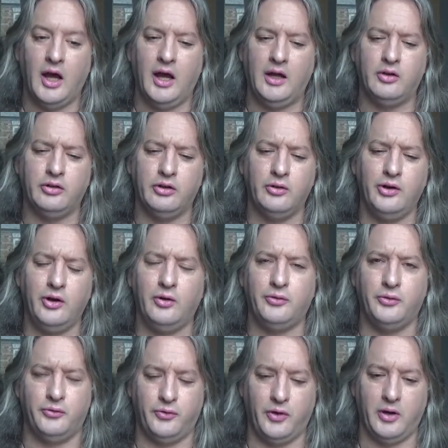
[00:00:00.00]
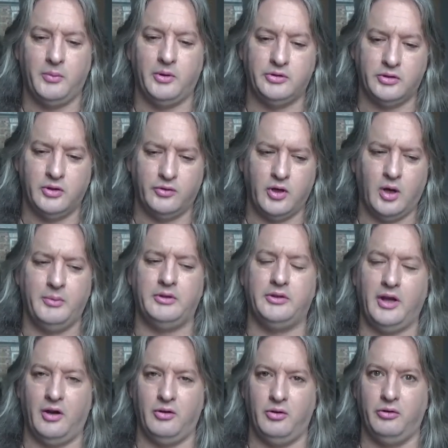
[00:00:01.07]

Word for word: and although I often find myself coming down